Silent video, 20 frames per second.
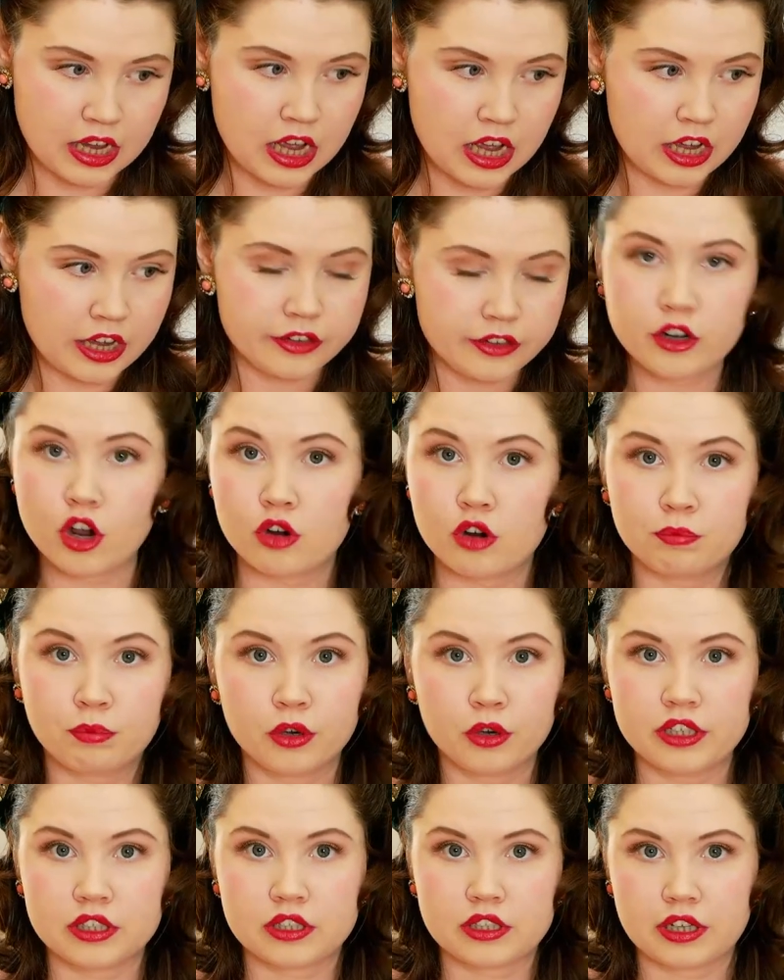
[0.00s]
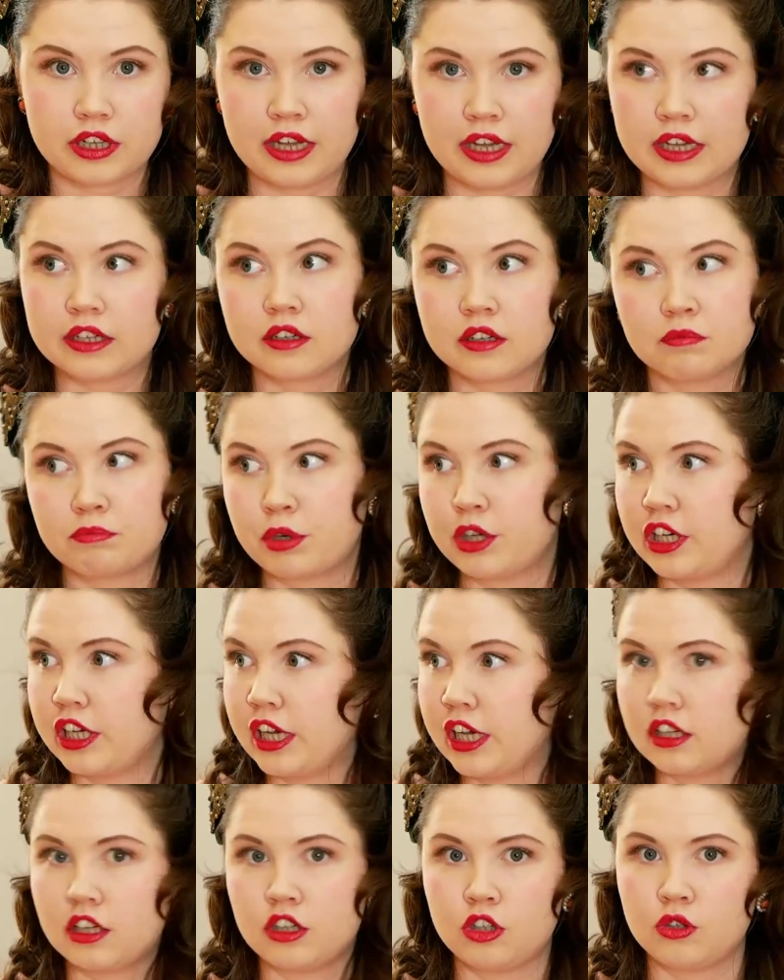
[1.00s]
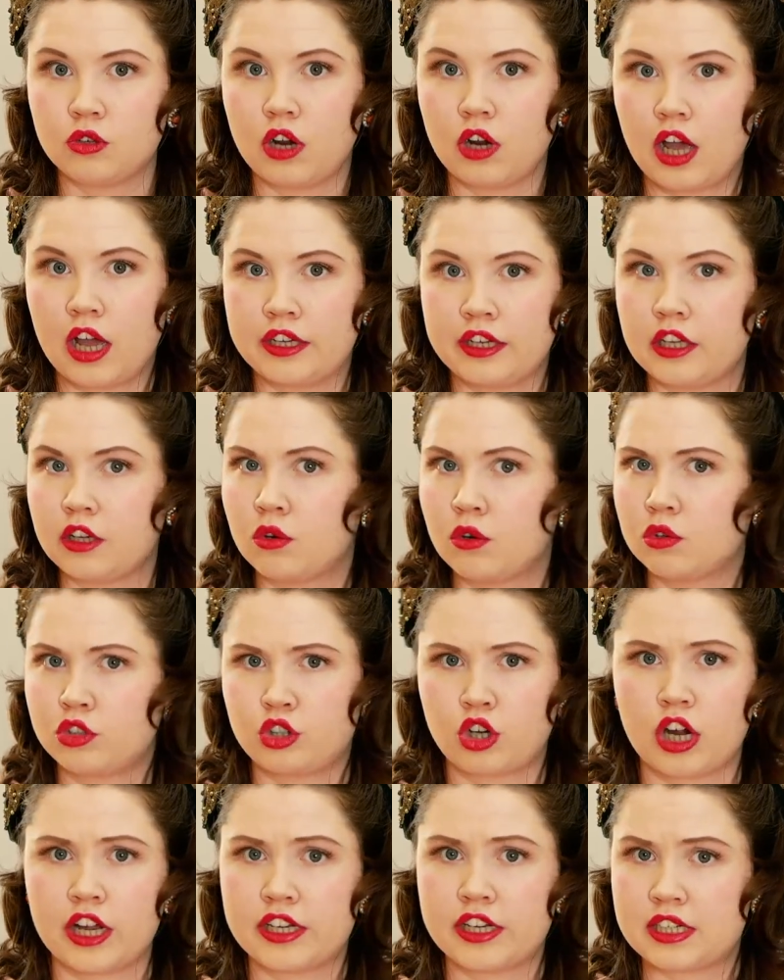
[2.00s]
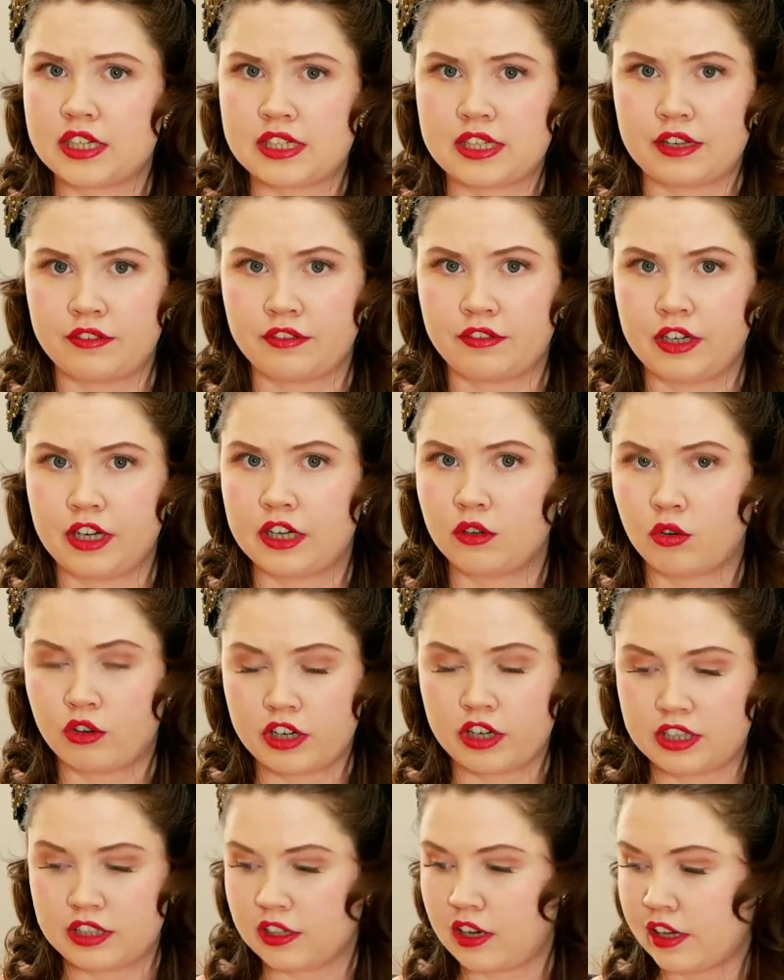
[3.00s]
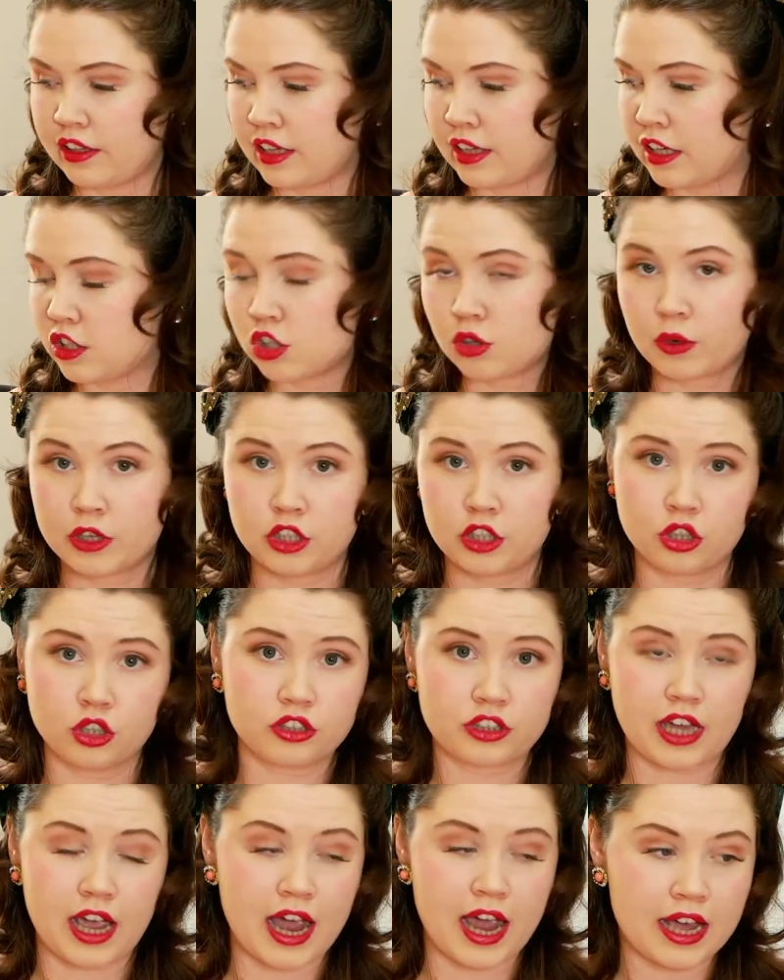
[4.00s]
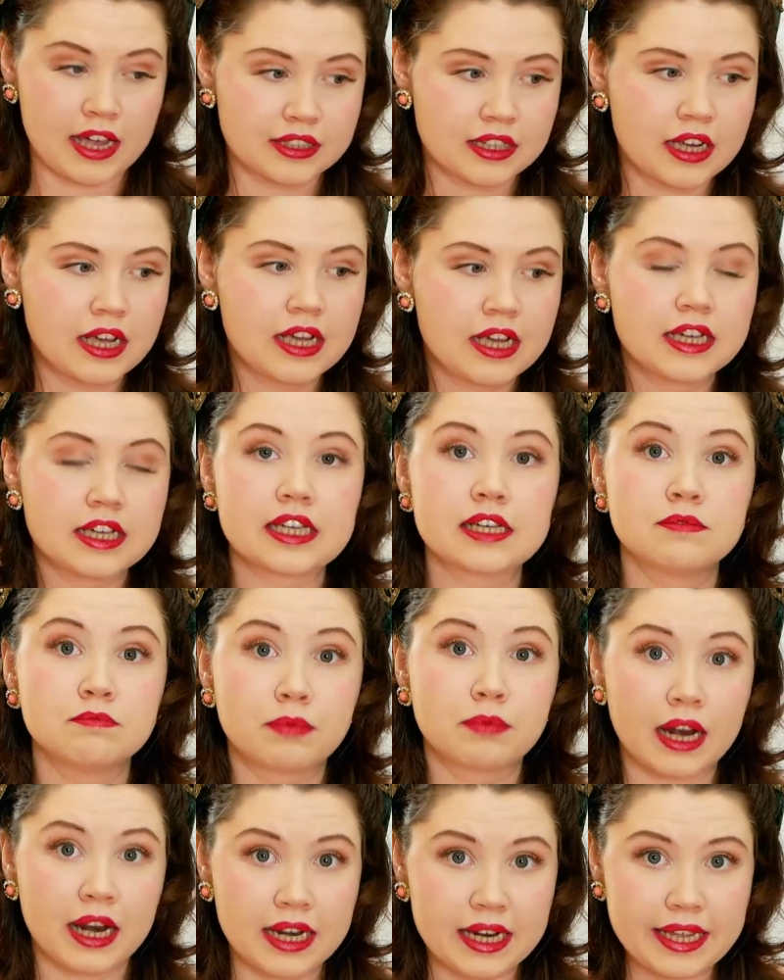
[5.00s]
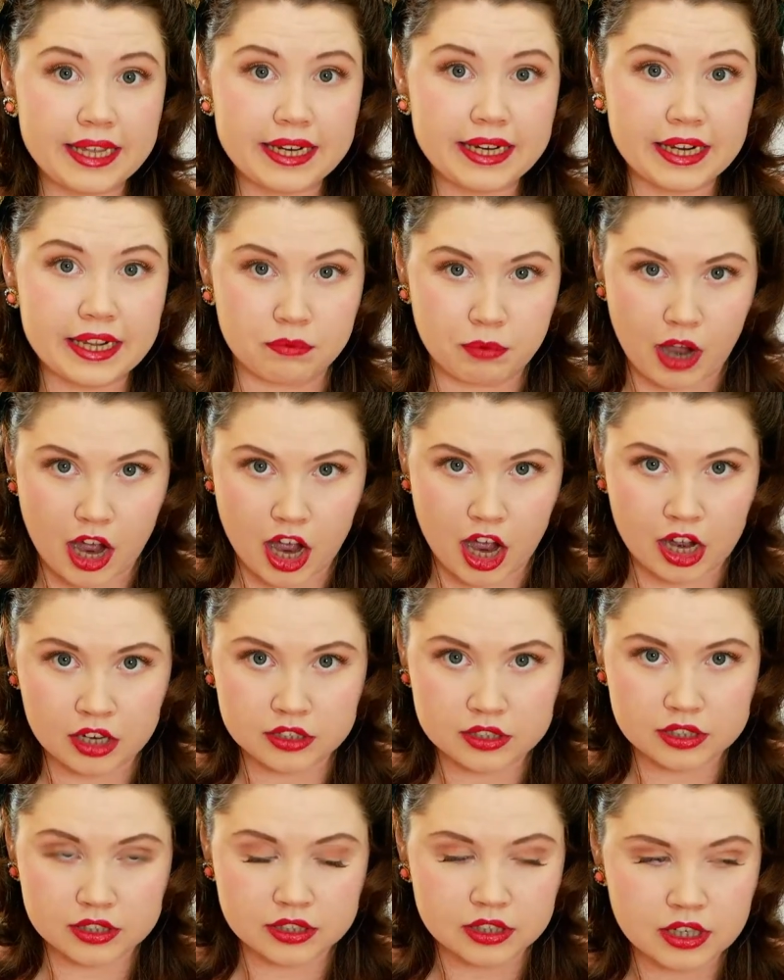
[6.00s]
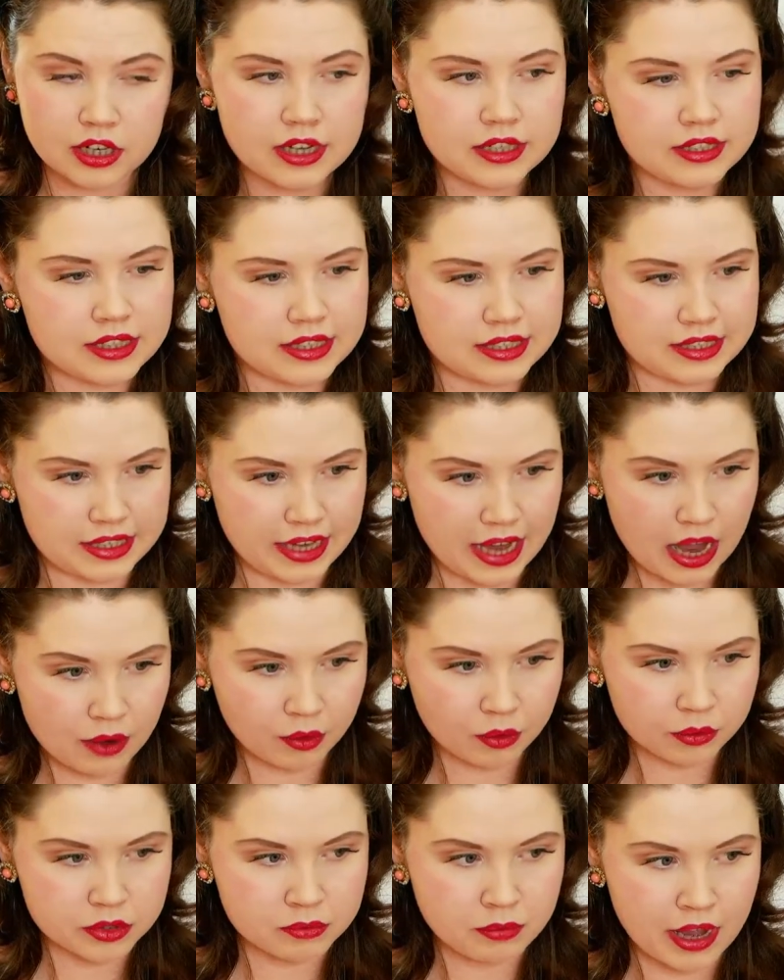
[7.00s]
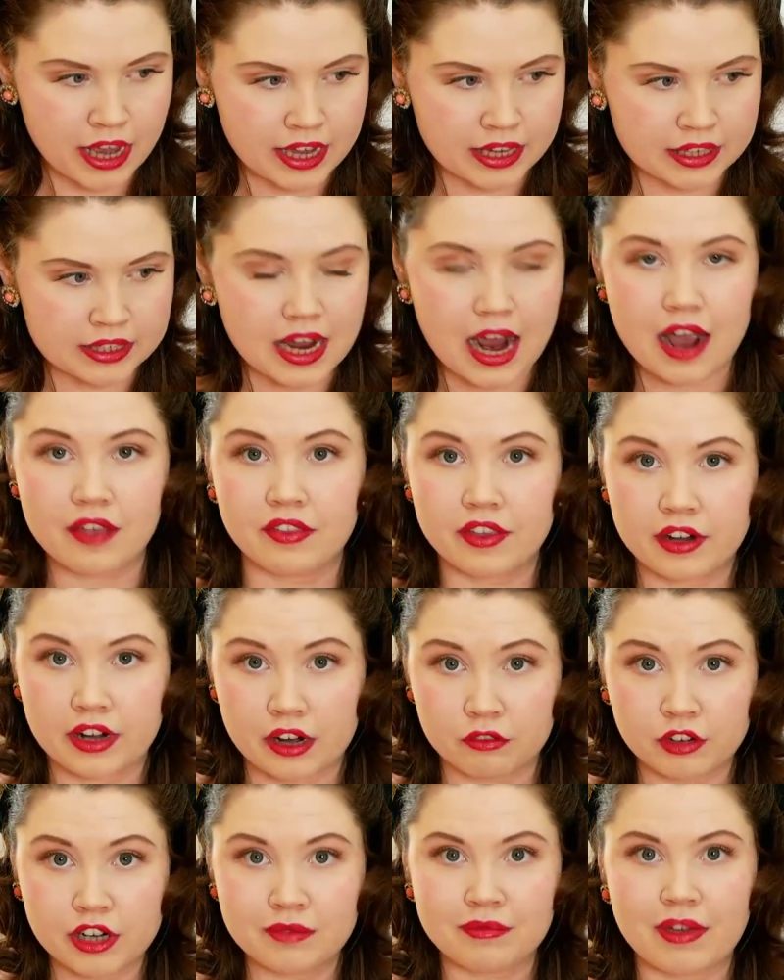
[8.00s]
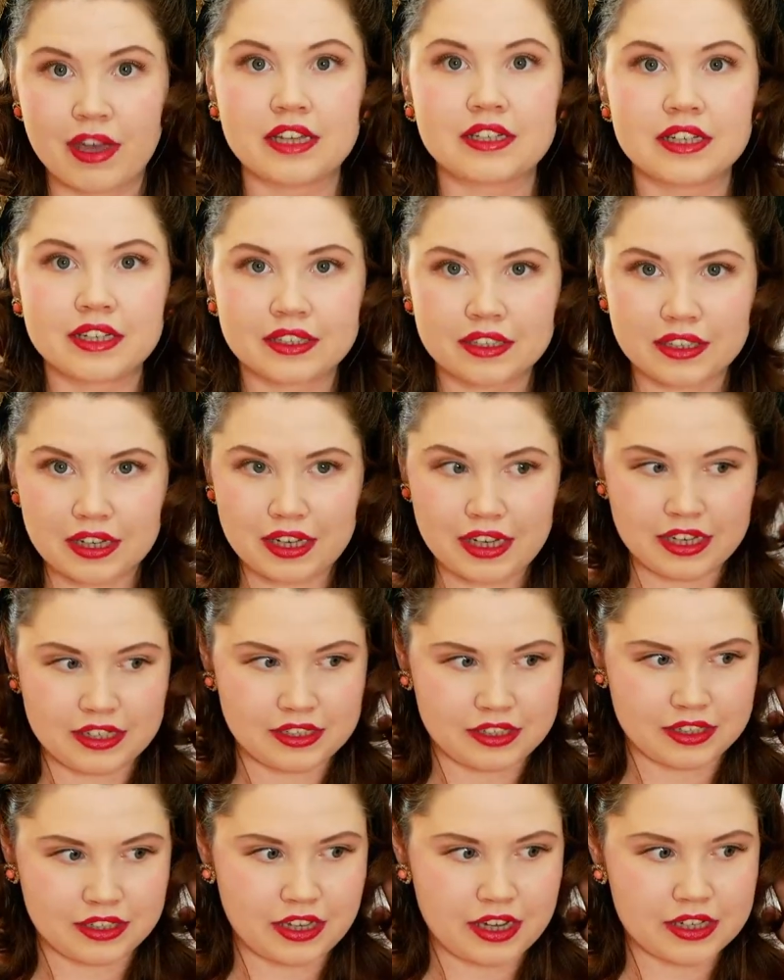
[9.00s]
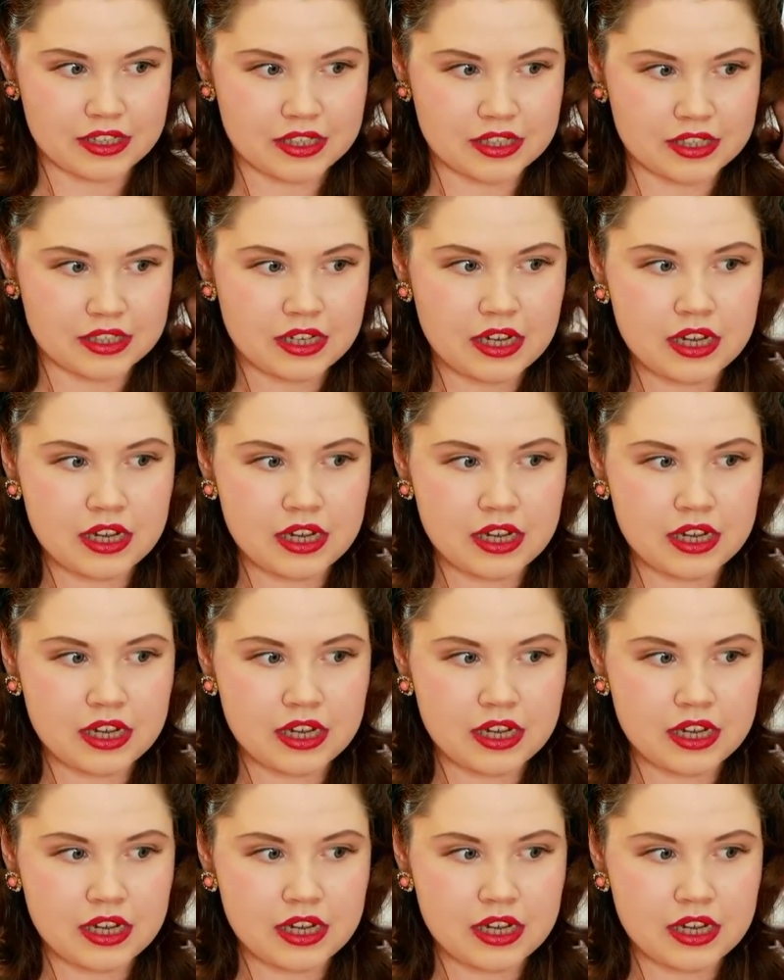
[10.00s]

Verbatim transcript: no point in putting in a new lining or trying to stiffen it or anything like that. So I took the hat completely apart to see how it was made and then I remade it into this.